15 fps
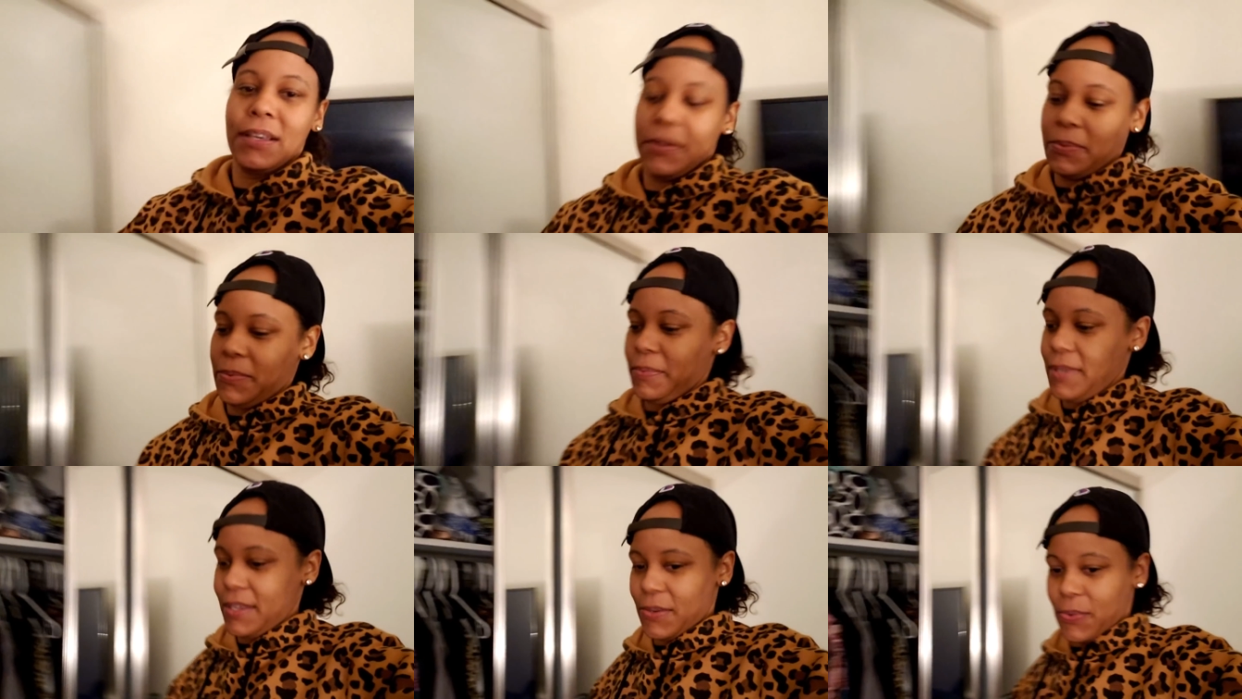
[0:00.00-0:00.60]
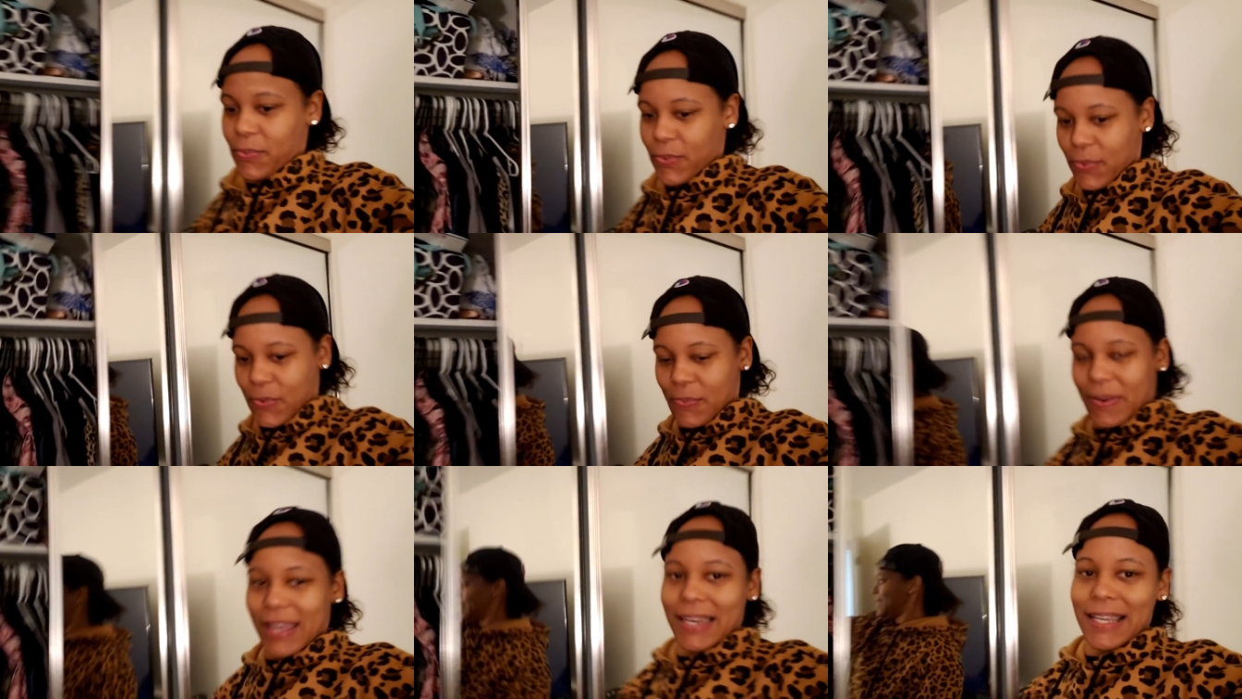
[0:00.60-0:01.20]
when we in the room,
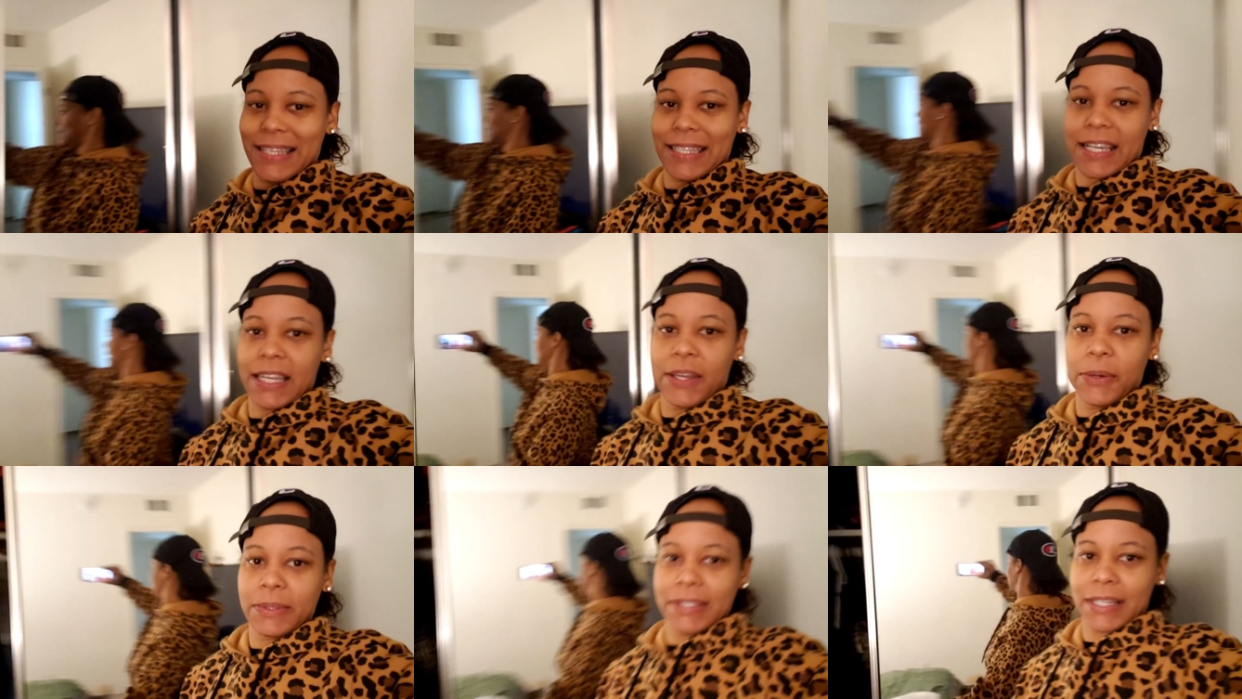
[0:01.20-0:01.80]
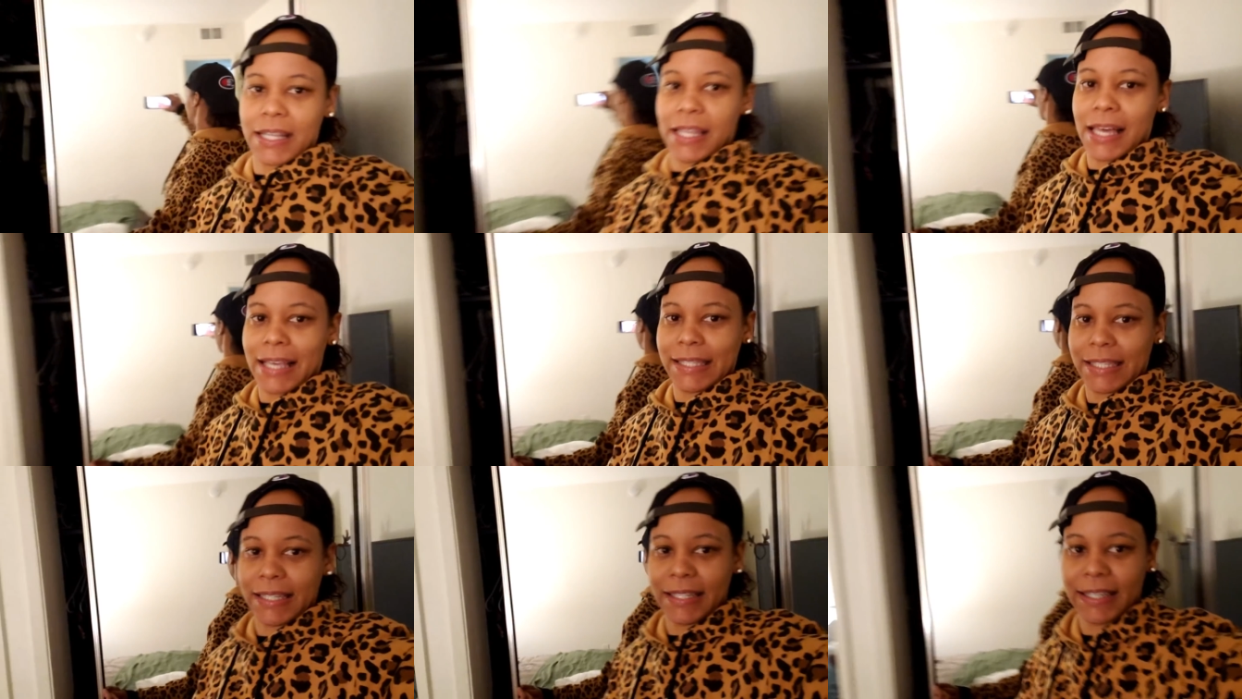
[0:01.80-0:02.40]
I need to close the
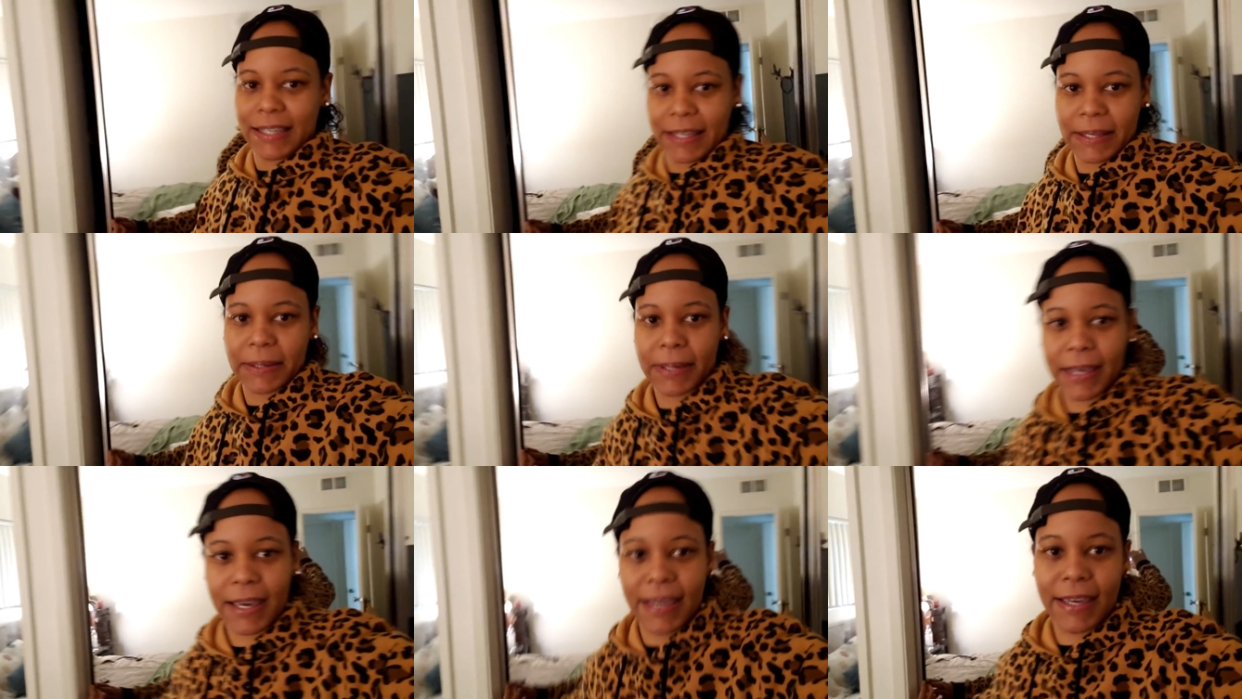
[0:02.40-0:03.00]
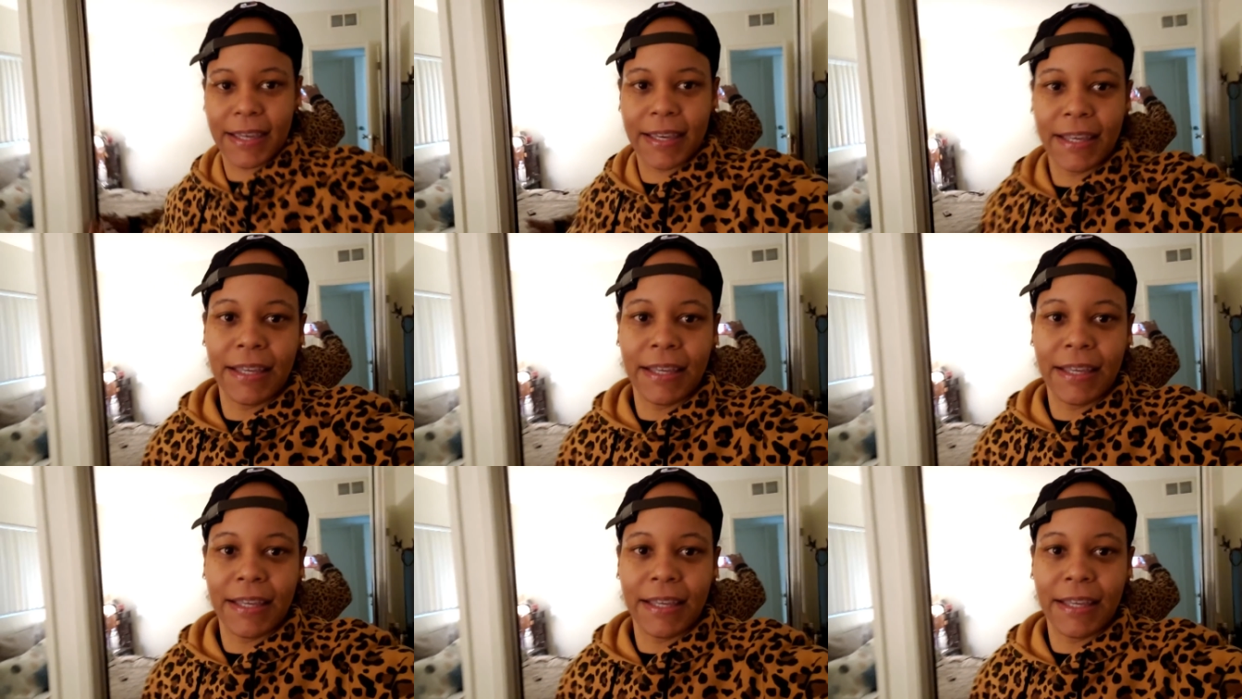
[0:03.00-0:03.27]
closet, okay?